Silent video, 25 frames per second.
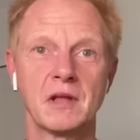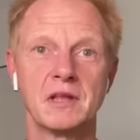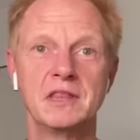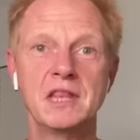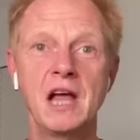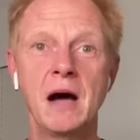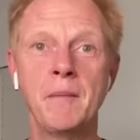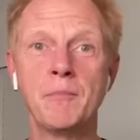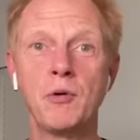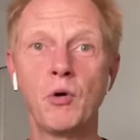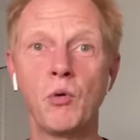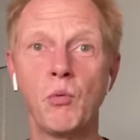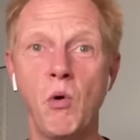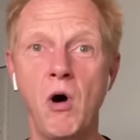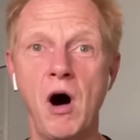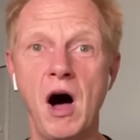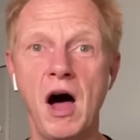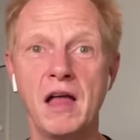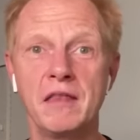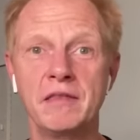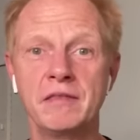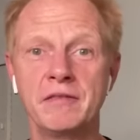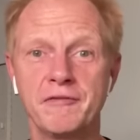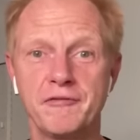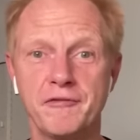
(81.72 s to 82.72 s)
Number
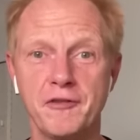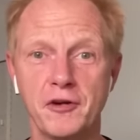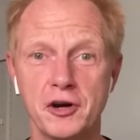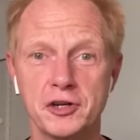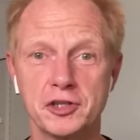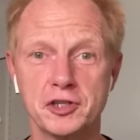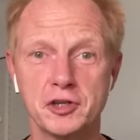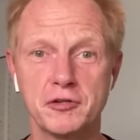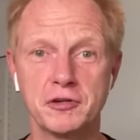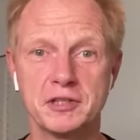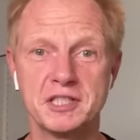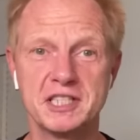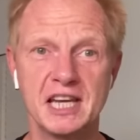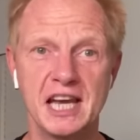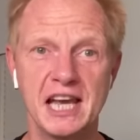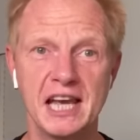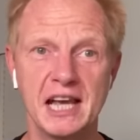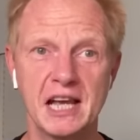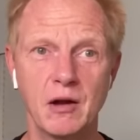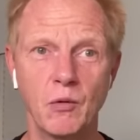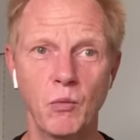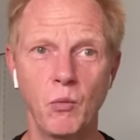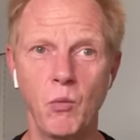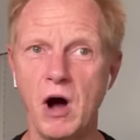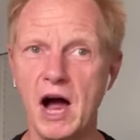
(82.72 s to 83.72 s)
one, first
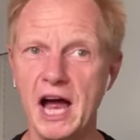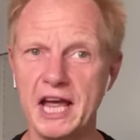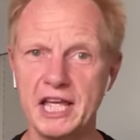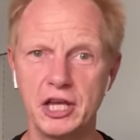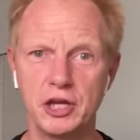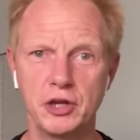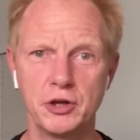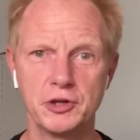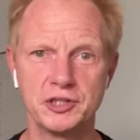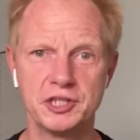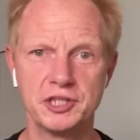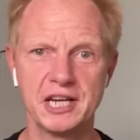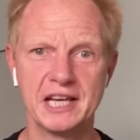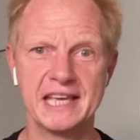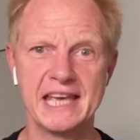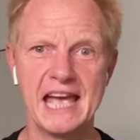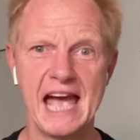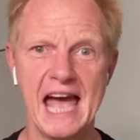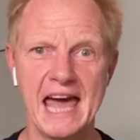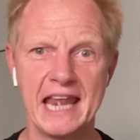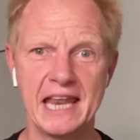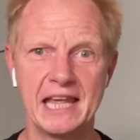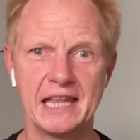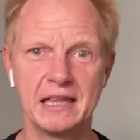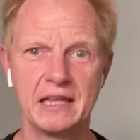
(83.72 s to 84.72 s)
critique, why are you using a
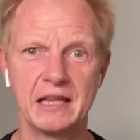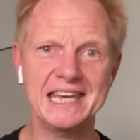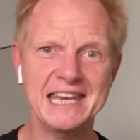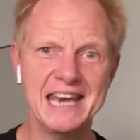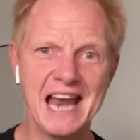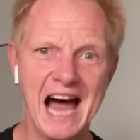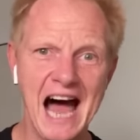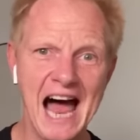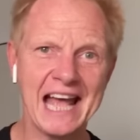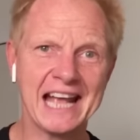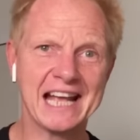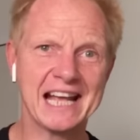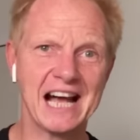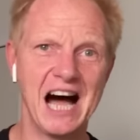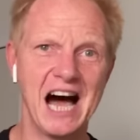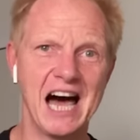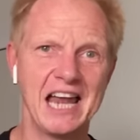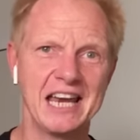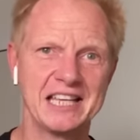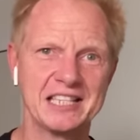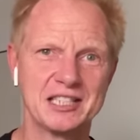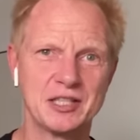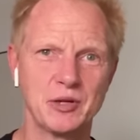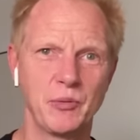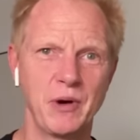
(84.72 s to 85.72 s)
Canon? Nikon
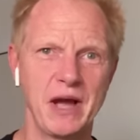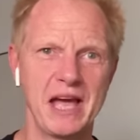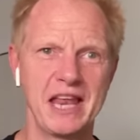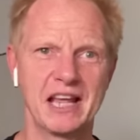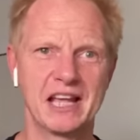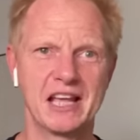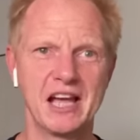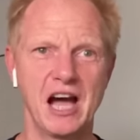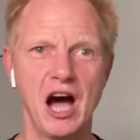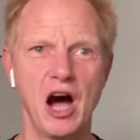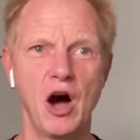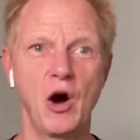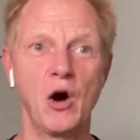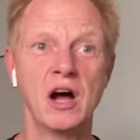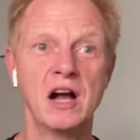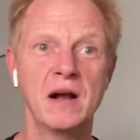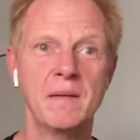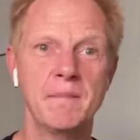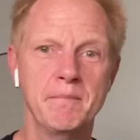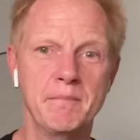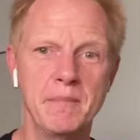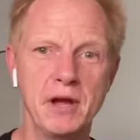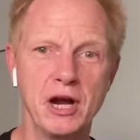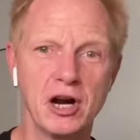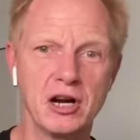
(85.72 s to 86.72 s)
is the way to go.
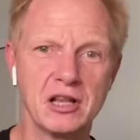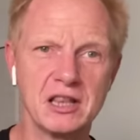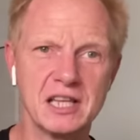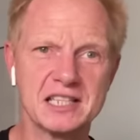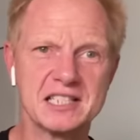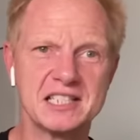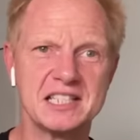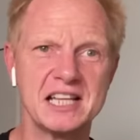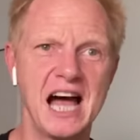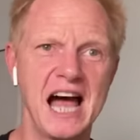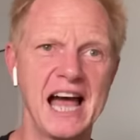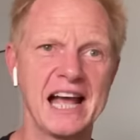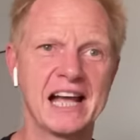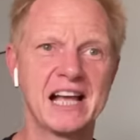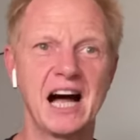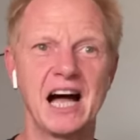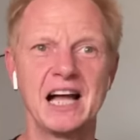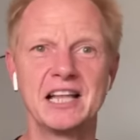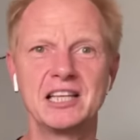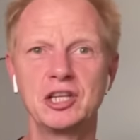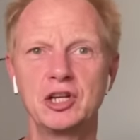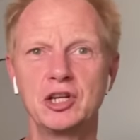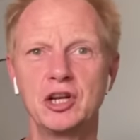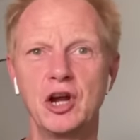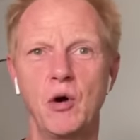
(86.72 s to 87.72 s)
Mirrorless
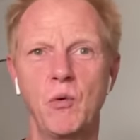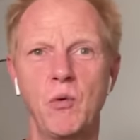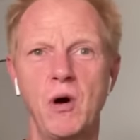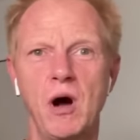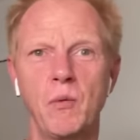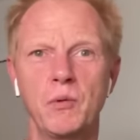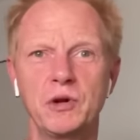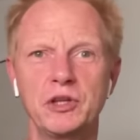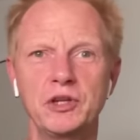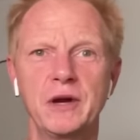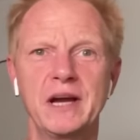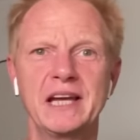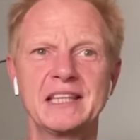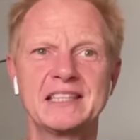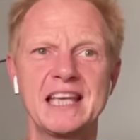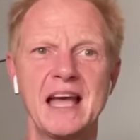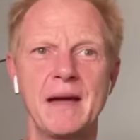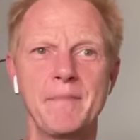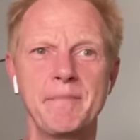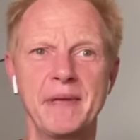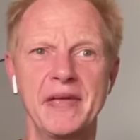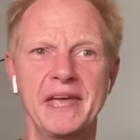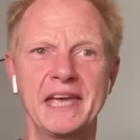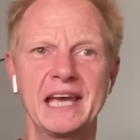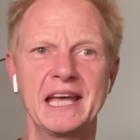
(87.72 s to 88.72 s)
Nikon. You know what? When you hit
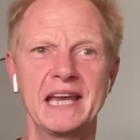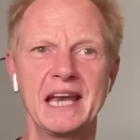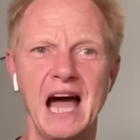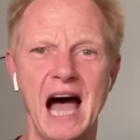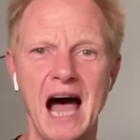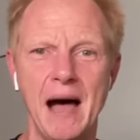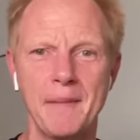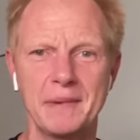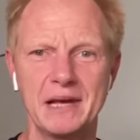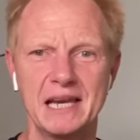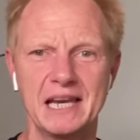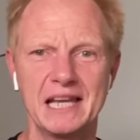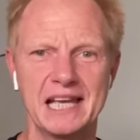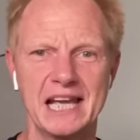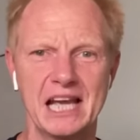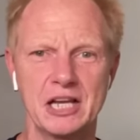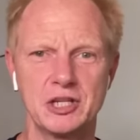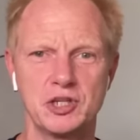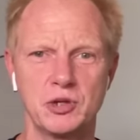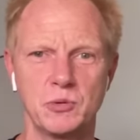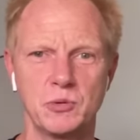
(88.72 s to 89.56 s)
ten million, I'm going to get you